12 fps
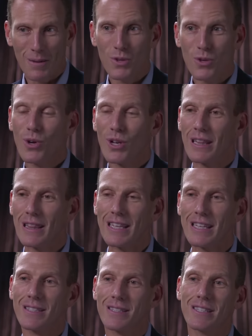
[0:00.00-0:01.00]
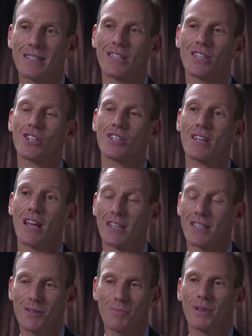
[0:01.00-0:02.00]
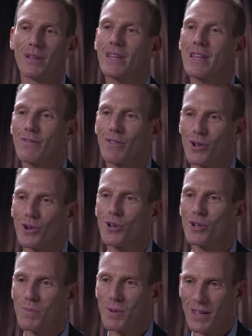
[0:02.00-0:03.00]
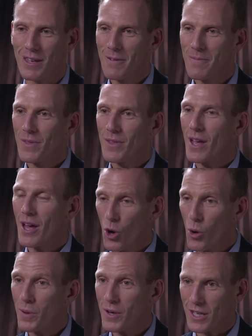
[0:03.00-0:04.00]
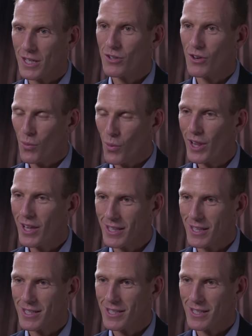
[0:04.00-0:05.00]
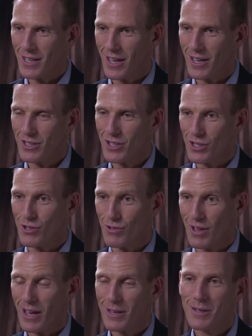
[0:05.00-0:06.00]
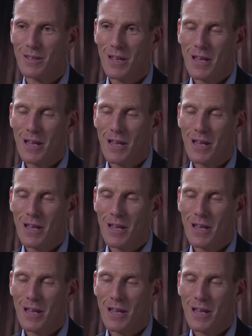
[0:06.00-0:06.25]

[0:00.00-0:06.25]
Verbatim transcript: you could at least believe that there could be an openness or a willingness to do that.